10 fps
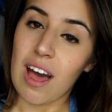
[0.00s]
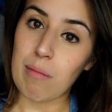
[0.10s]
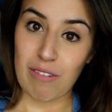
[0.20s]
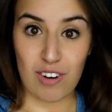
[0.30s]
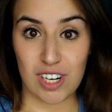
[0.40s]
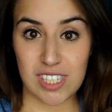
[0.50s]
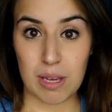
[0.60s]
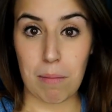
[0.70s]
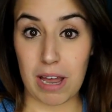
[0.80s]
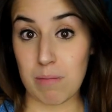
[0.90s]
on my
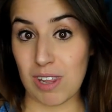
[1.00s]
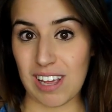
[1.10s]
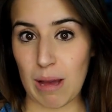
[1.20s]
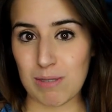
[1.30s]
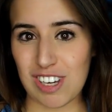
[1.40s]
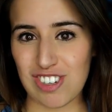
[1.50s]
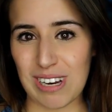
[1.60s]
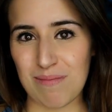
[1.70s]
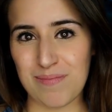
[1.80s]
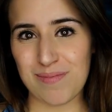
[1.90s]
first bodybuilding competition.